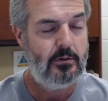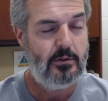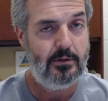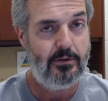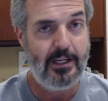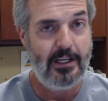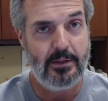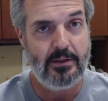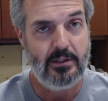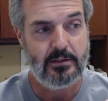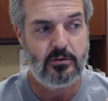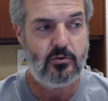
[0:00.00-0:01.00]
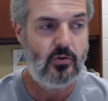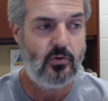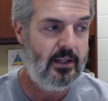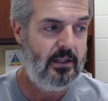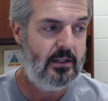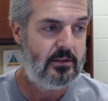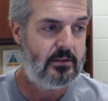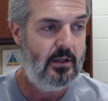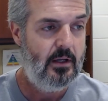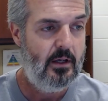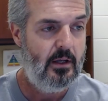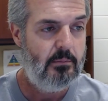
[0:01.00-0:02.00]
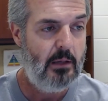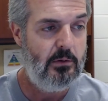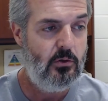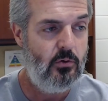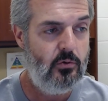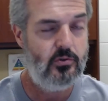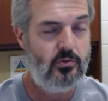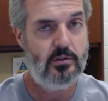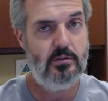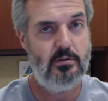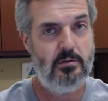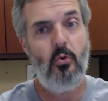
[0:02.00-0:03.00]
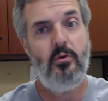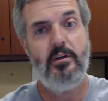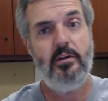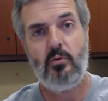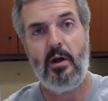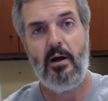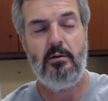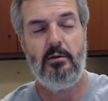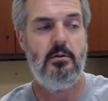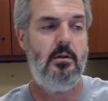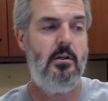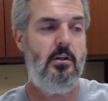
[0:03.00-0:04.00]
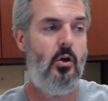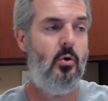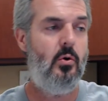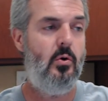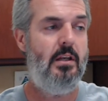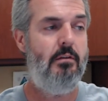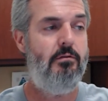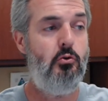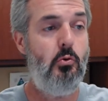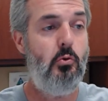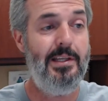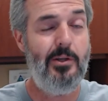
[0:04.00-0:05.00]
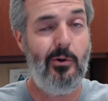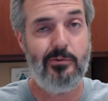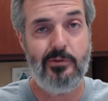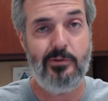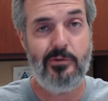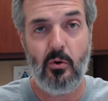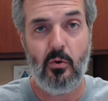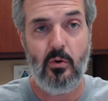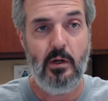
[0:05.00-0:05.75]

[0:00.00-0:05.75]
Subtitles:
think about this, try this. Maybe you should go this route, and if you really don't know,